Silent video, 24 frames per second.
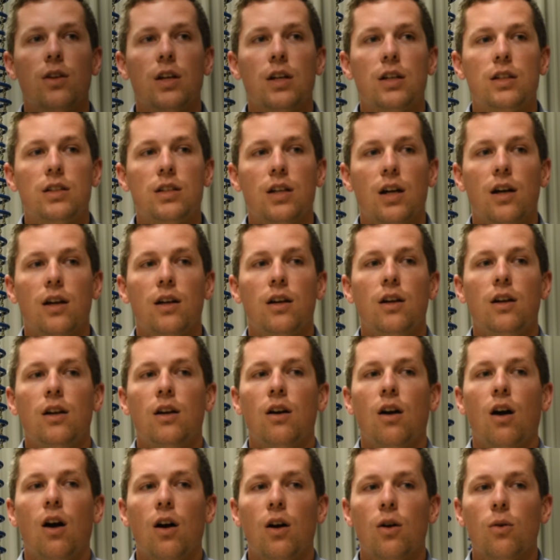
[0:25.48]
that uh,
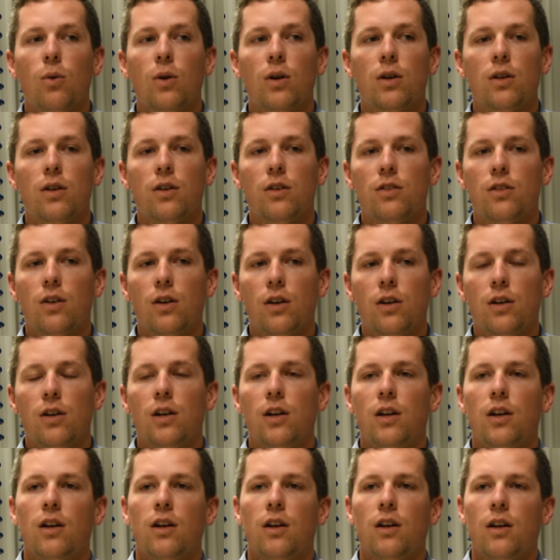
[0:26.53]
our workers are
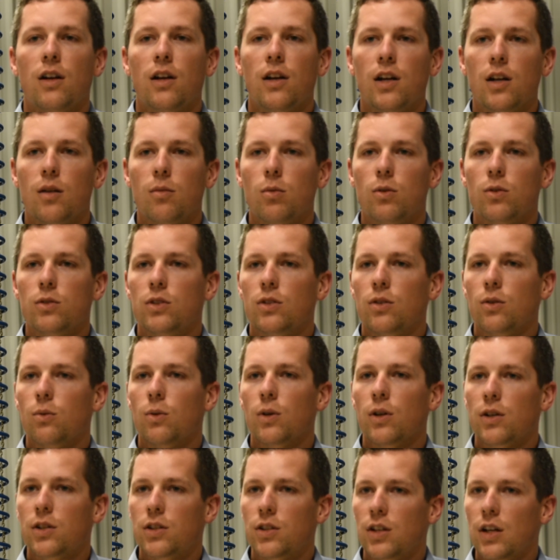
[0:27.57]
able to
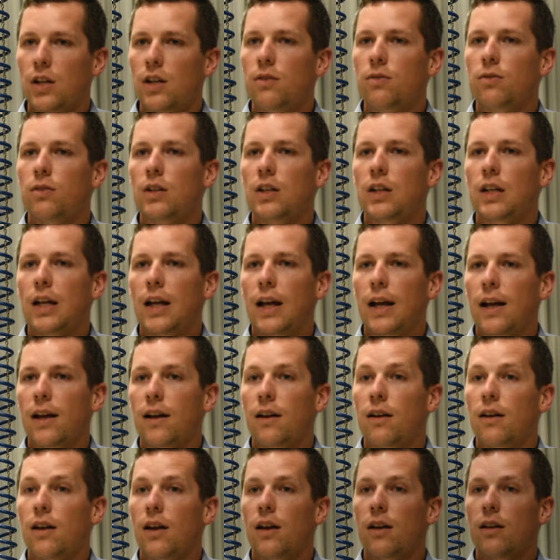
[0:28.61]
work safely
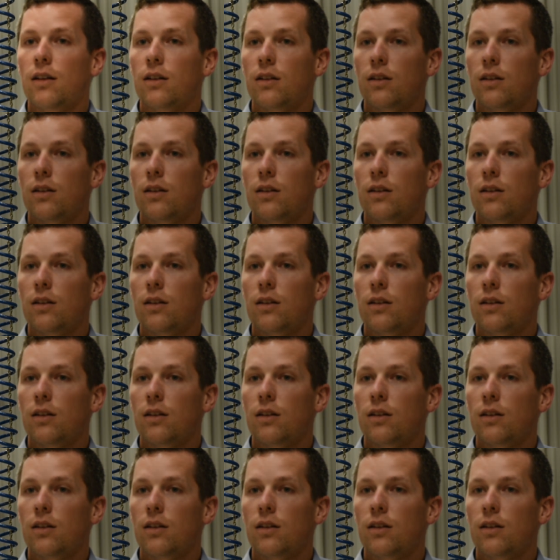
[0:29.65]
and uh,